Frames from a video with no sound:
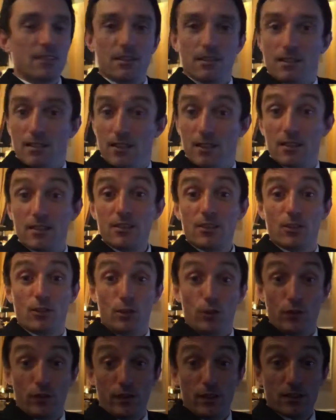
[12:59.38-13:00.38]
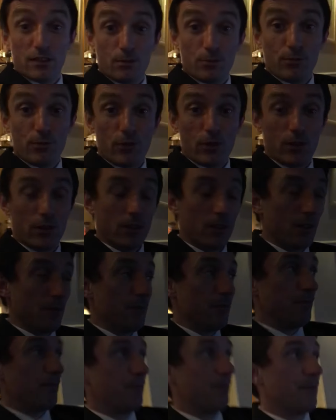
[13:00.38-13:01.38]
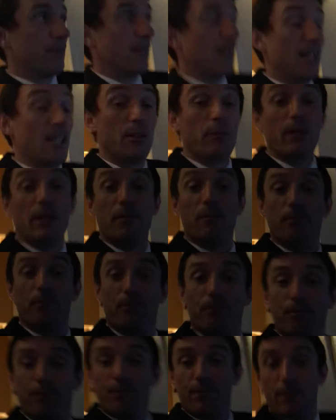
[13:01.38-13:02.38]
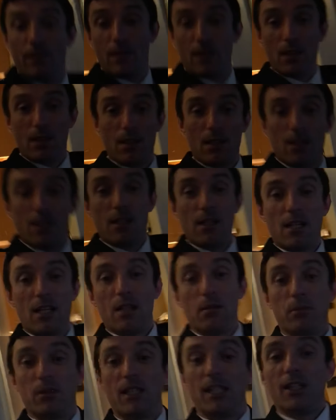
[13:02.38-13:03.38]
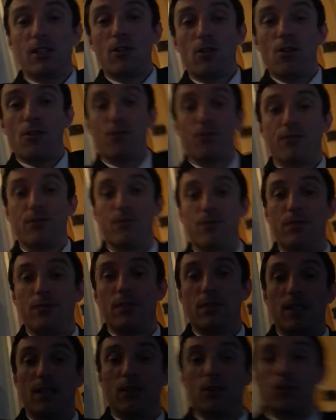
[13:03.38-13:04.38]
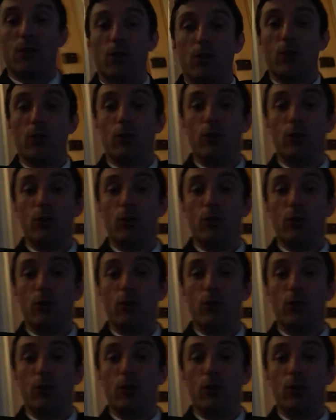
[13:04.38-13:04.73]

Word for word: there's a euphemism for you. Anyway, I'm going to head off. I'm going to go